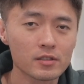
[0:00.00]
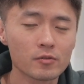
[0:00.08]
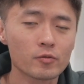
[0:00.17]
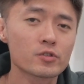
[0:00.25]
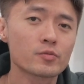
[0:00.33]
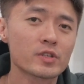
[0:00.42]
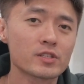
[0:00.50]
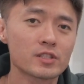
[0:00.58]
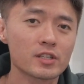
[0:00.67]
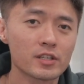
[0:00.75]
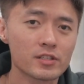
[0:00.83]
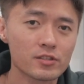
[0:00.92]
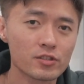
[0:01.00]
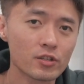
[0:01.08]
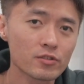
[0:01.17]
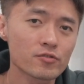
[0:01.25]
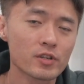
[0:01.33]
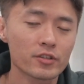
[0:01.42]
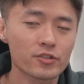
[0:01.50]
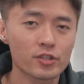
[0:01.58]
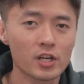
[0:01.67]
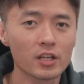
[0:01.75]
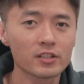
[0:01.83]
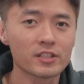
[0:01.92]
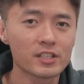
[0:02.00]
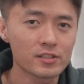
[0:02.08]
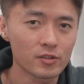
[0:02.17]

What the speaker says: which means there is no structure underneath